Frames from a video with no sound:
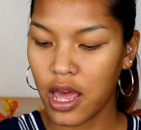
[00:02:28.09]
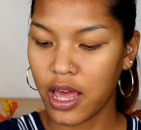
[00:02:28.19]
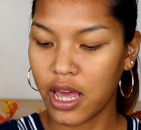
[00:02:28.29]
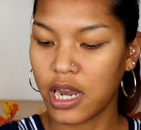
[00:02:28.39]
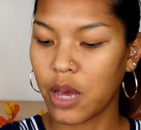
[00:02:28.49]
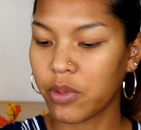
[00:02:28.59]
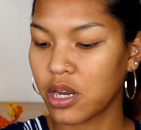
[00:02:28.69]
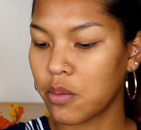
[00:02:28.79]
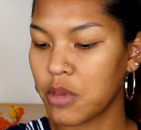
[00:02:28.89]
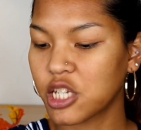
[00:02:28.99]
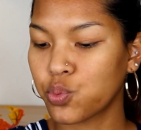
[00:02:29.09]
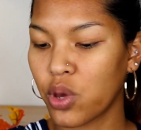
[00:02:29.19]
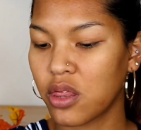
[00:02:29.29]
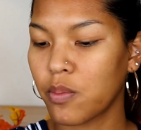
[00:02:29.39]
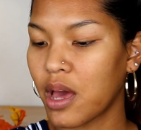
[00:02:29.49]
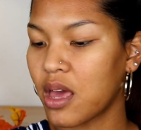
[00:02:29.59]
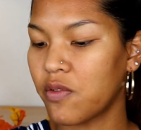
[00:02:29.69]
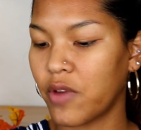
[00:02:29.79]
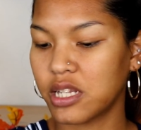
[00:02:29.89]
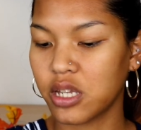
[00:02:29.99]
And I'm going to mix with my
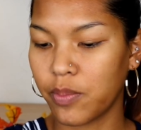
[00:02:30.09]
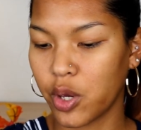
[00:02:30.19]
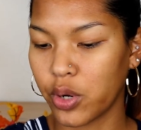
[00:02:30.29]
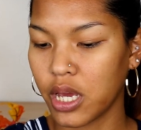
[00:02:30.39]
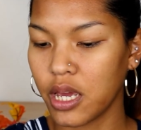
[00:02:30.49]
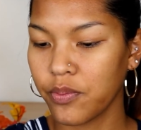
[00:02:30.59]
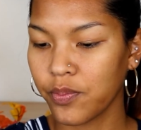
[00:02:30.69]
Fenty Beauty